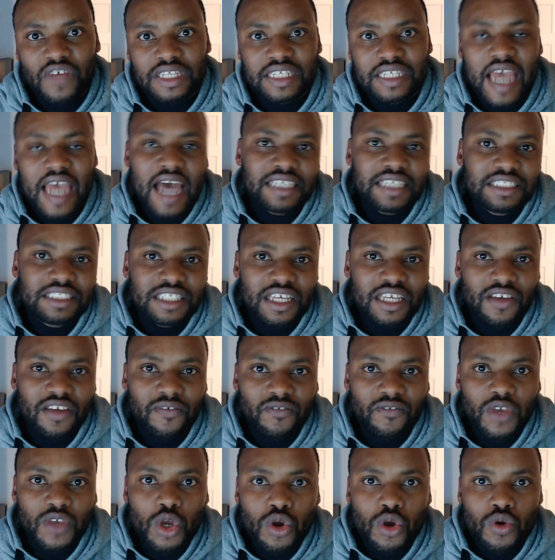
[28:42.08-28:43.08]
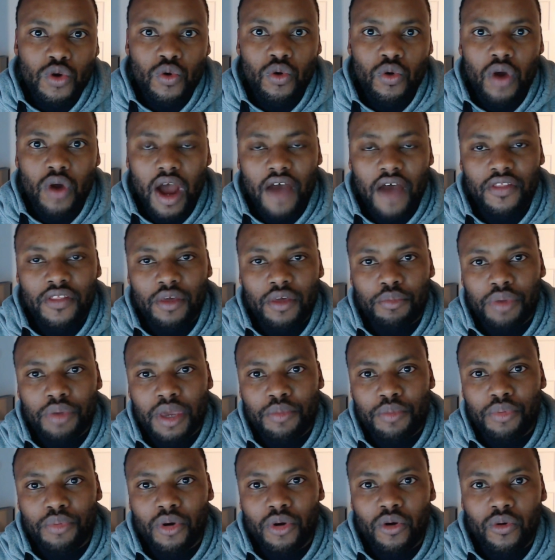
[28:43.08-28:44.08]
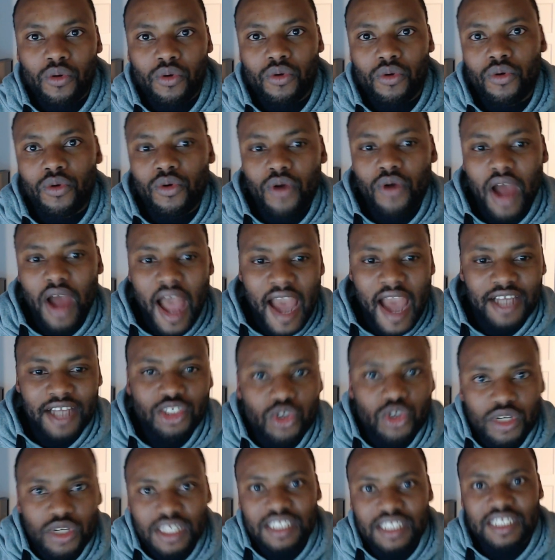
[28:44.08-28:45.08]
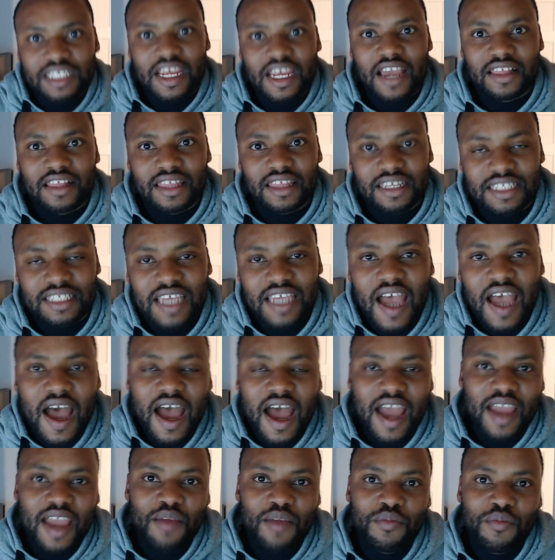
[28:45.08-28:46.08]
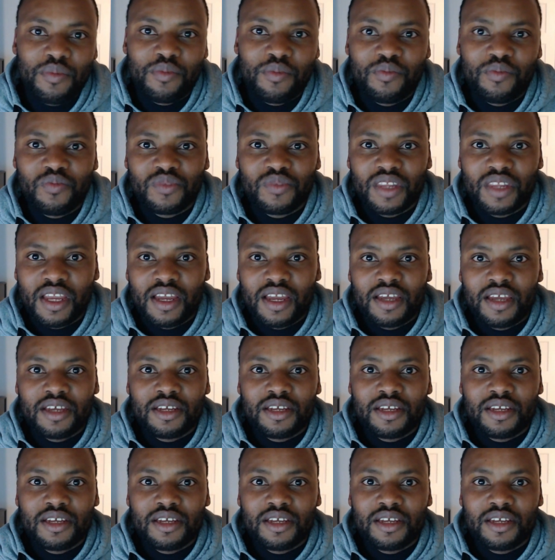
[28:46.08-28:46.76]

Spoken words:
And the fantastic few are the people who actually take the time